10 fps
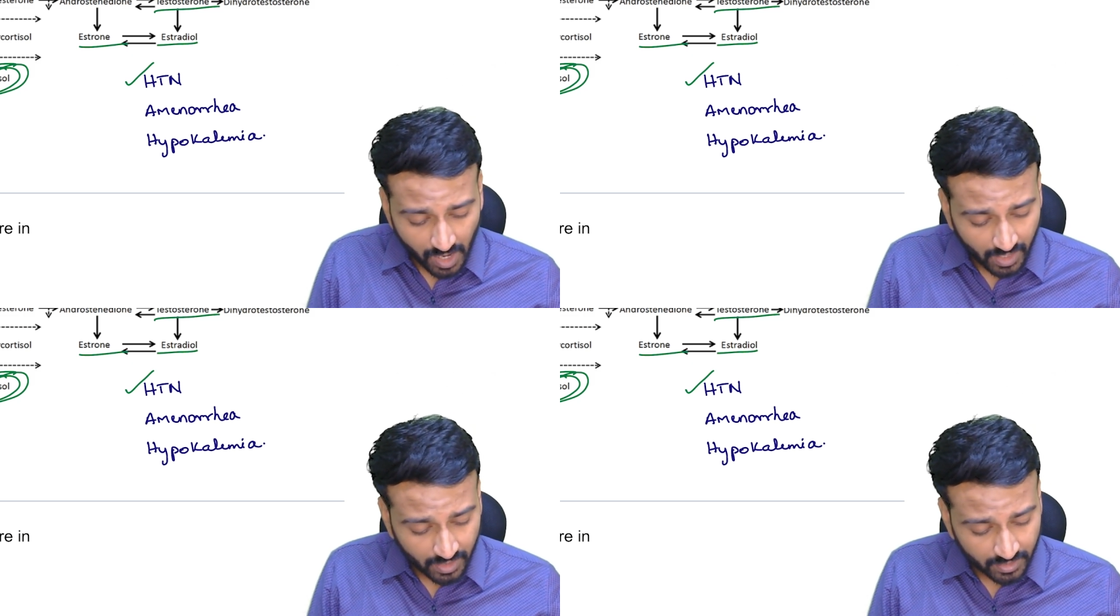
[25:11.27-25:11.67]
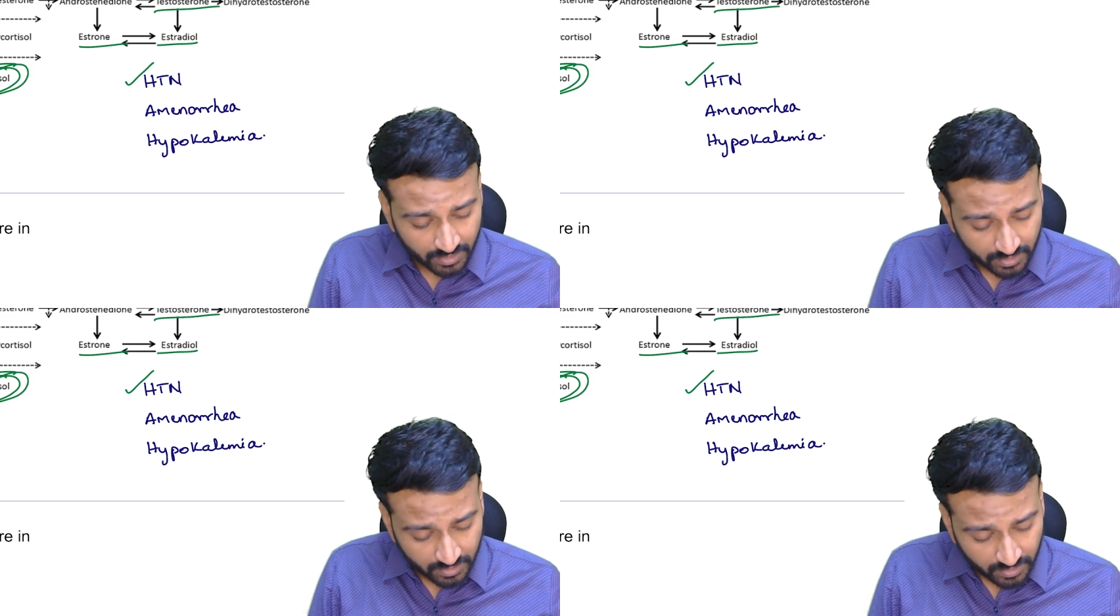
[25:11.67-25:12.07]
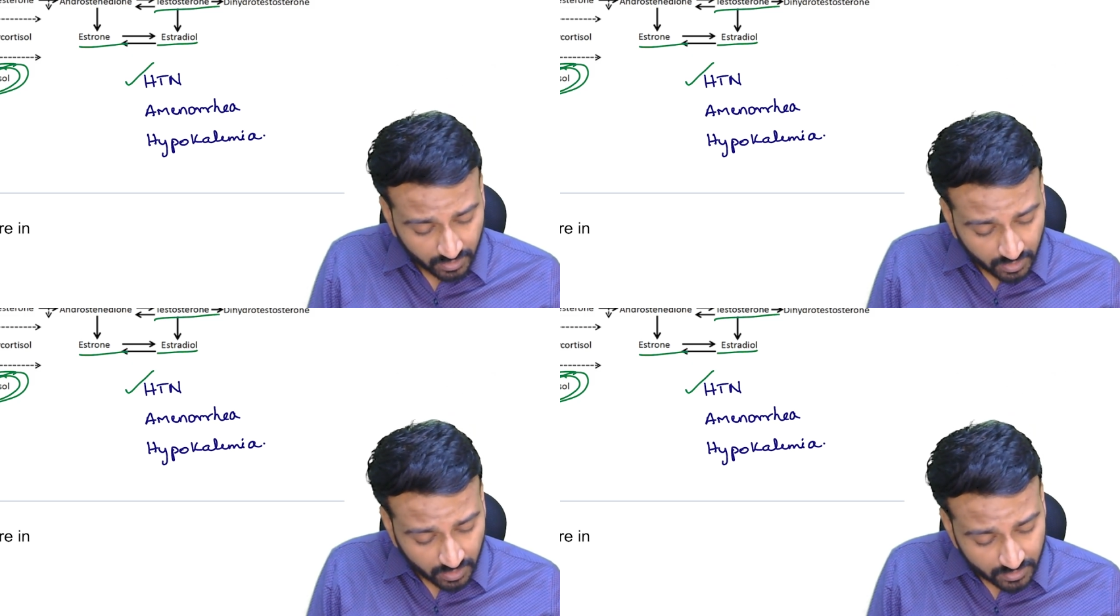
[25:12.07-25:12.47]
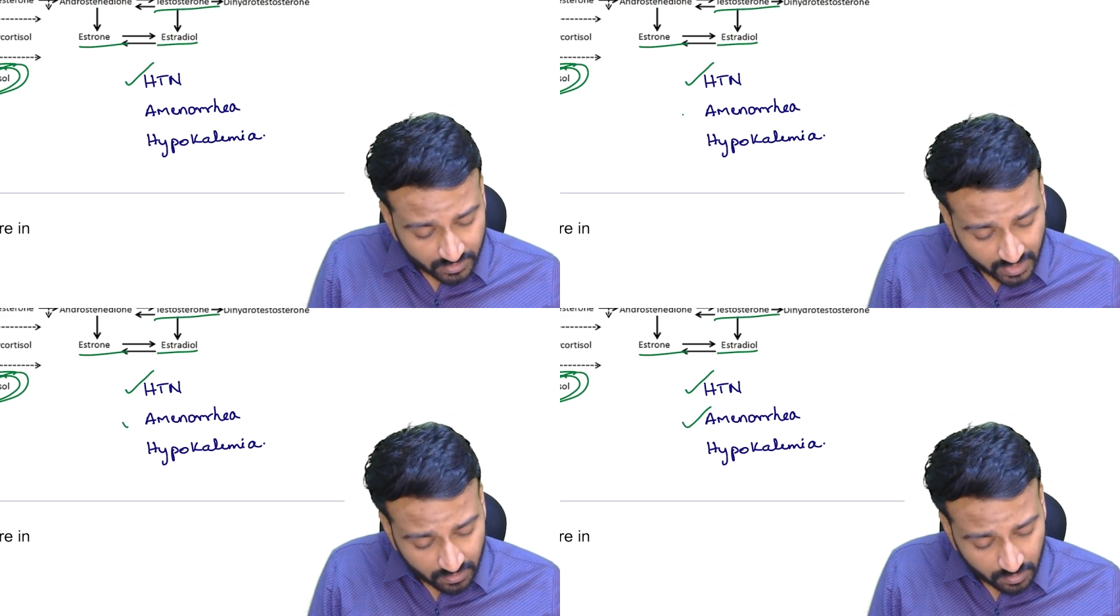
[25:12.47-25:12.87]
and
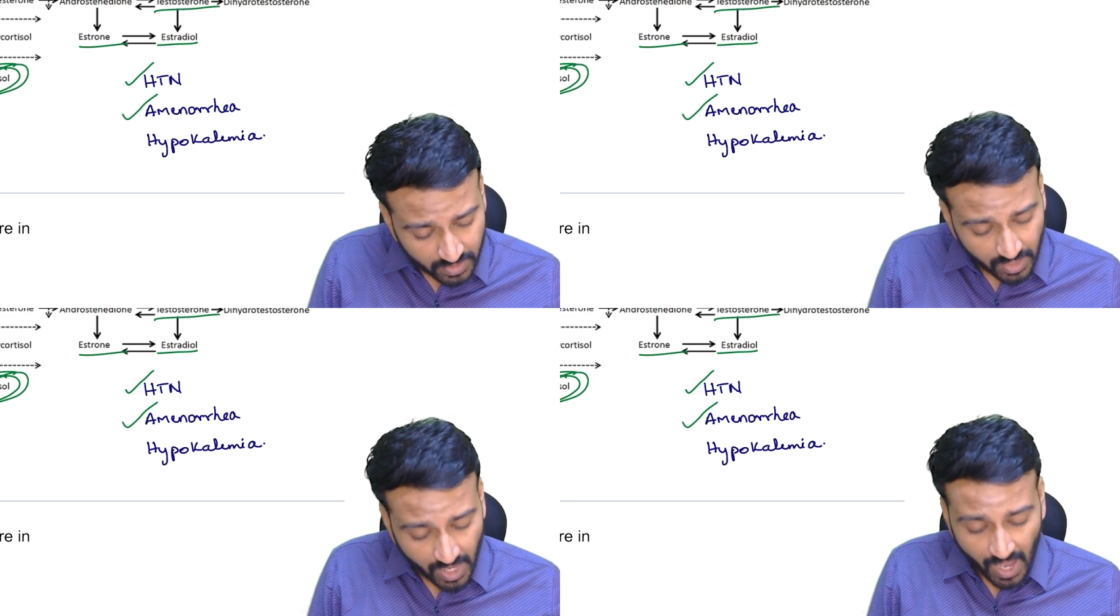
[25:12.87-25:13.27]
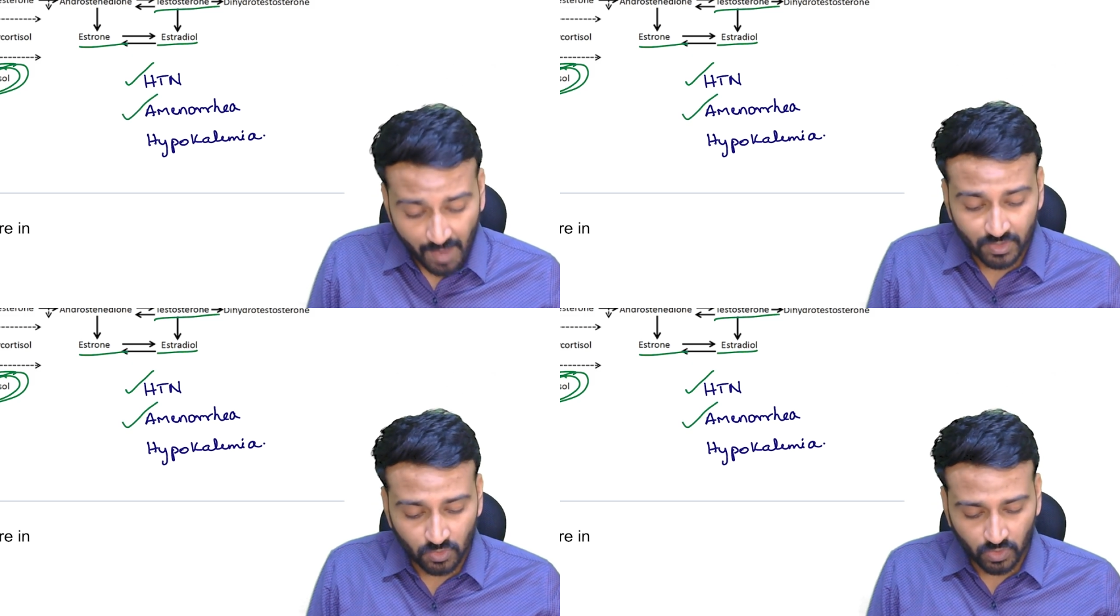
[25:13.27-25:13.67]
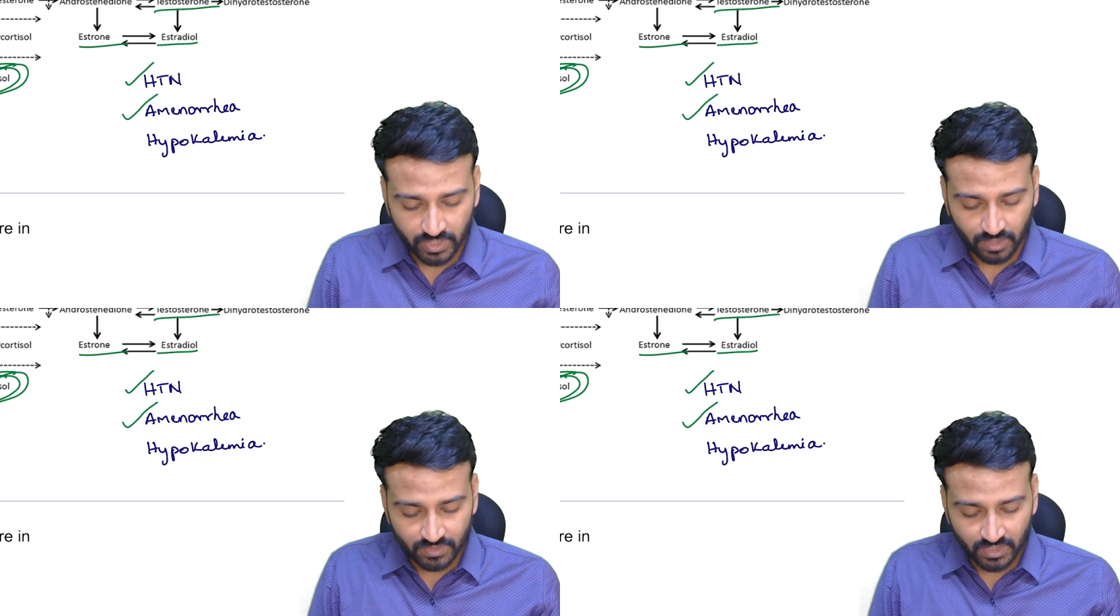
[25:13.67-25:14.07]
there will be amenorrhea.